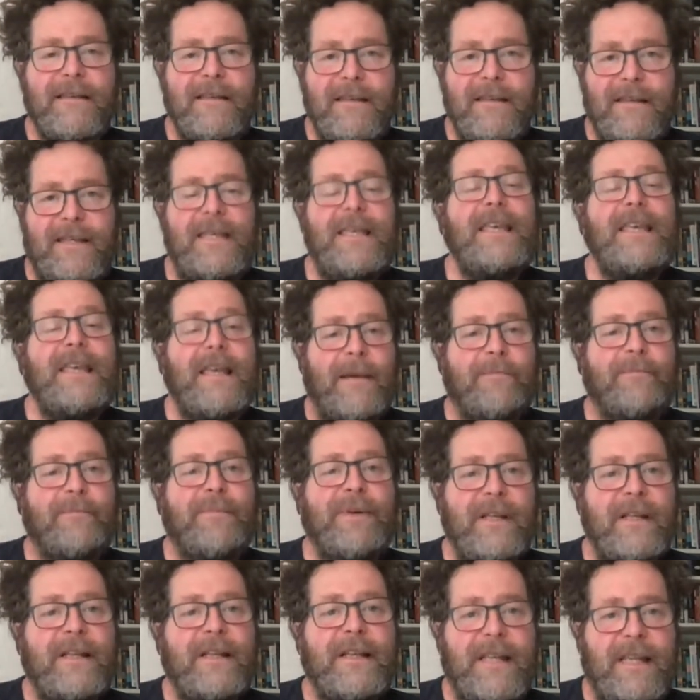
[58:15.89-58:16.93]
key
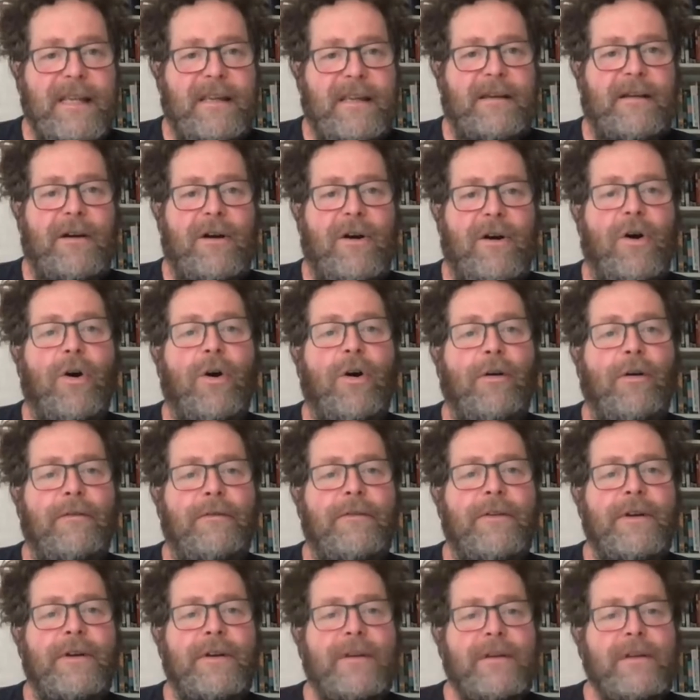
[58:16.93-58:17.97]
ability
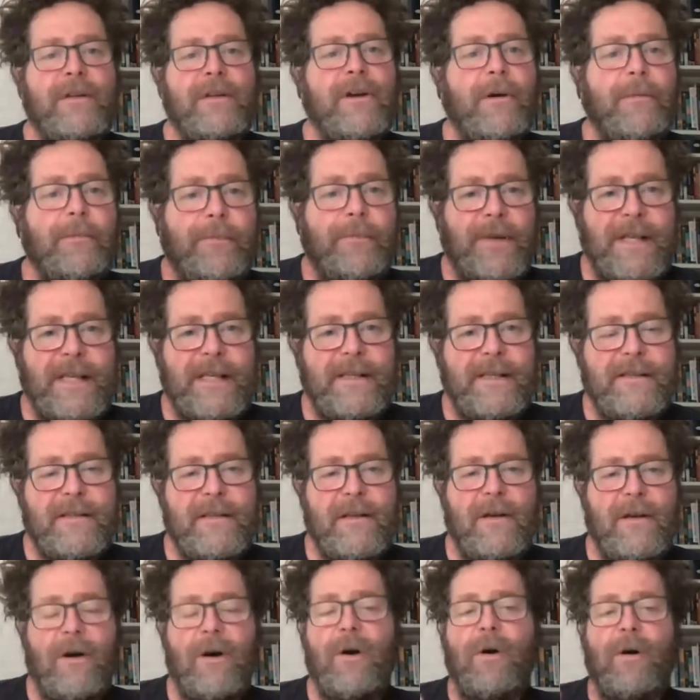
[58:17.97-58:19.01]
of
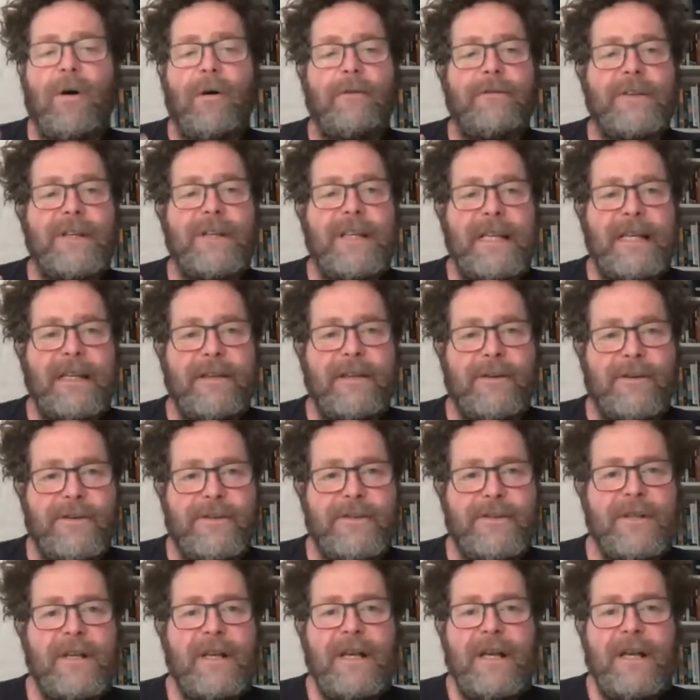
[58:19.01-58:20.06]
companies, of
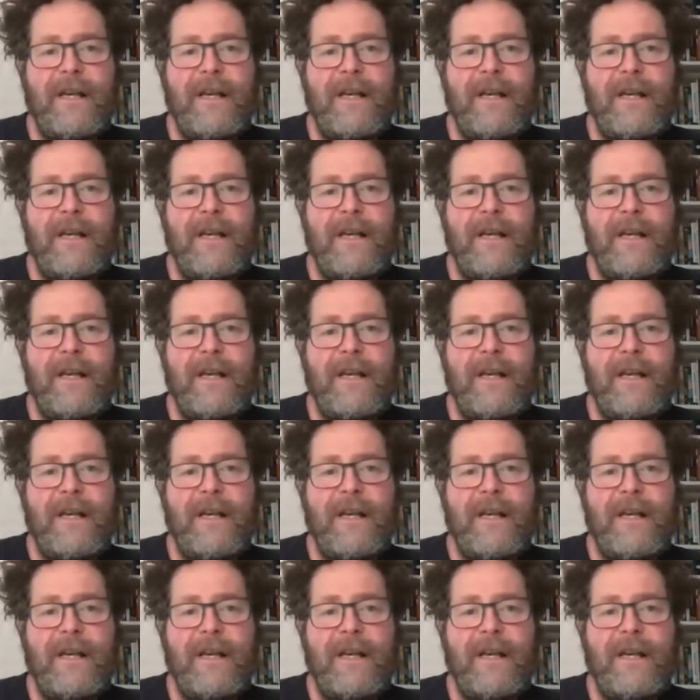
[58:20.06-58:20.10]
leaders,